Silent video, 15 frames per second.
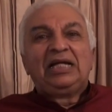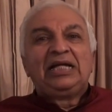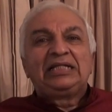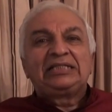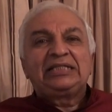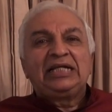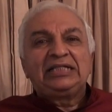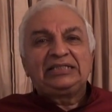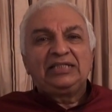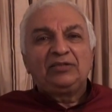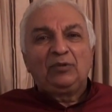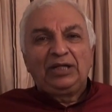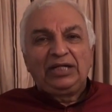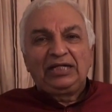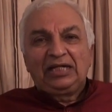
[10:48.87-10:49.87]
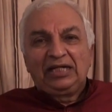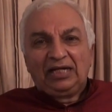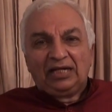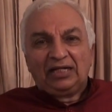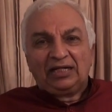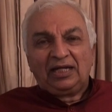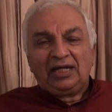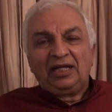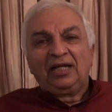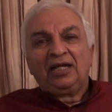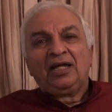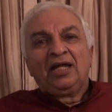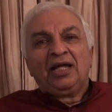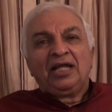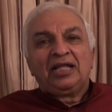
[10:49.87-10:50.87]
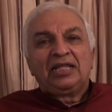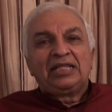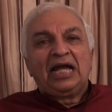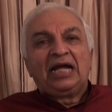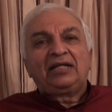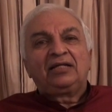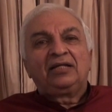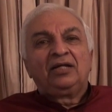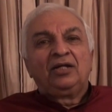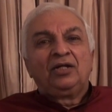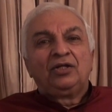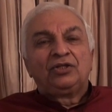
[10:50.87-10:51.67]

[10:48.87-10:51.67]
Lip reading: He says it very clearly that